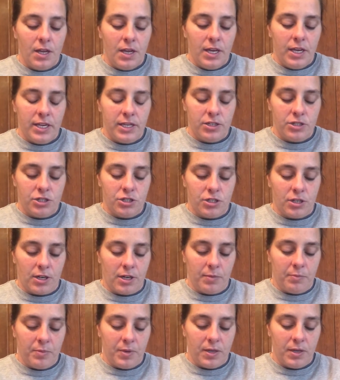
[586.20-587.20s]
his
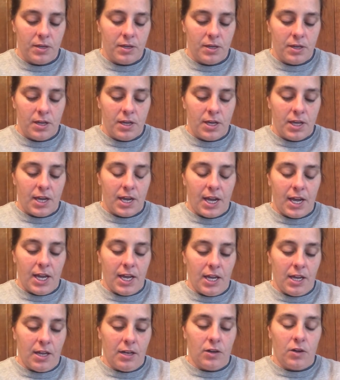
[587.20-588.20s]
shop,
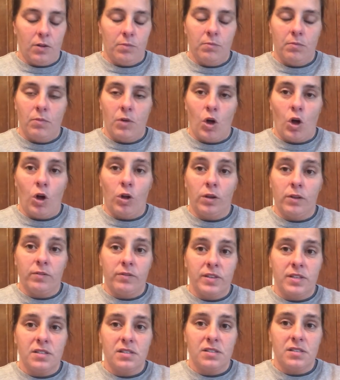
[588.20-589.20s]
and all of
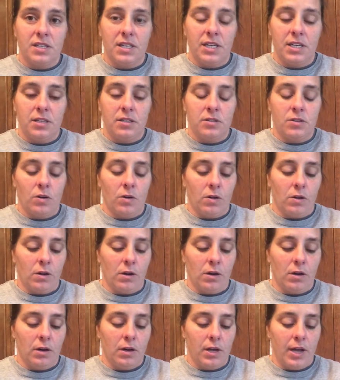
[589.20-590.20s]
his seeds
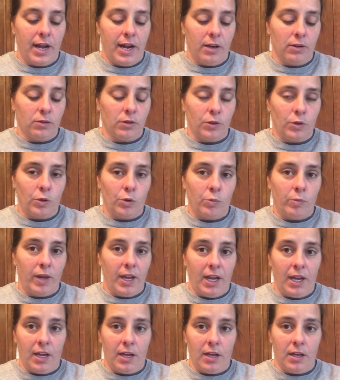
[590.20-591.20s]
are heirloom
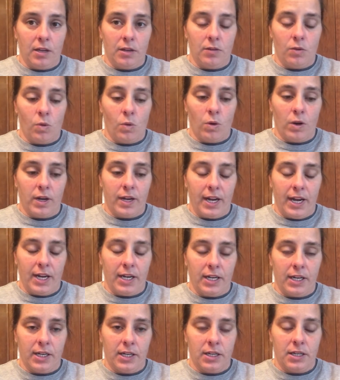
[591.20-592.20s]
and
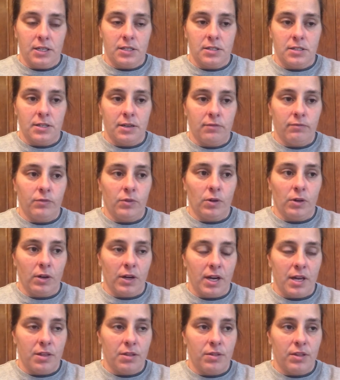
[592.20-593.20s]
organic, except for,
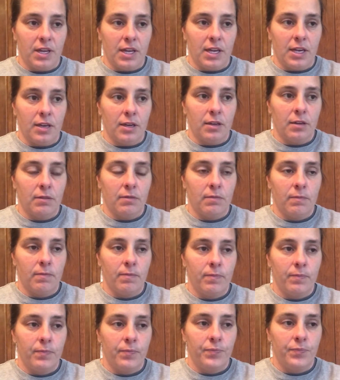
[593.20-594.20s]
I think,
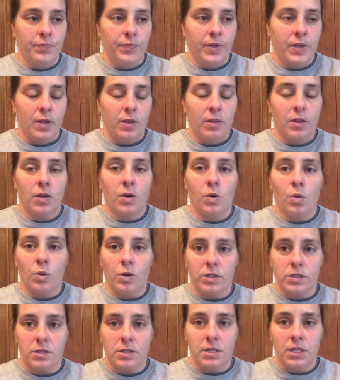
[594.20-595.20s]
the
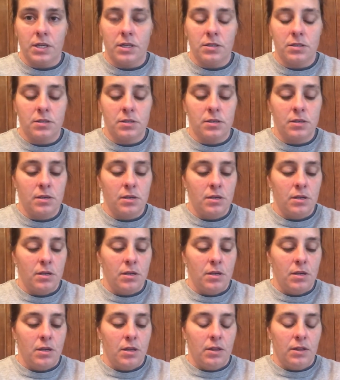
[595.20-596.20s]
corn seeds
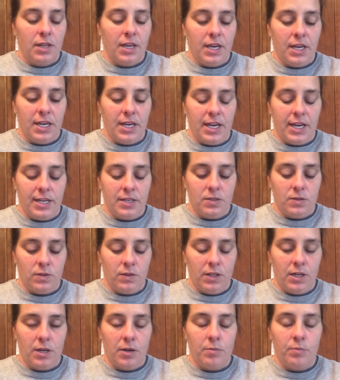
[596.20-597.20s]
that he has on
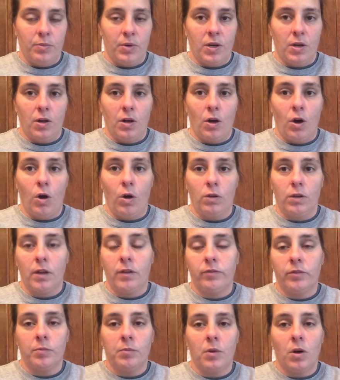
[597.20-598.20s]
there. But all
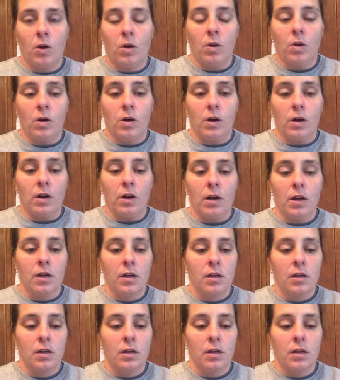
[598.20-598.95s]
of them are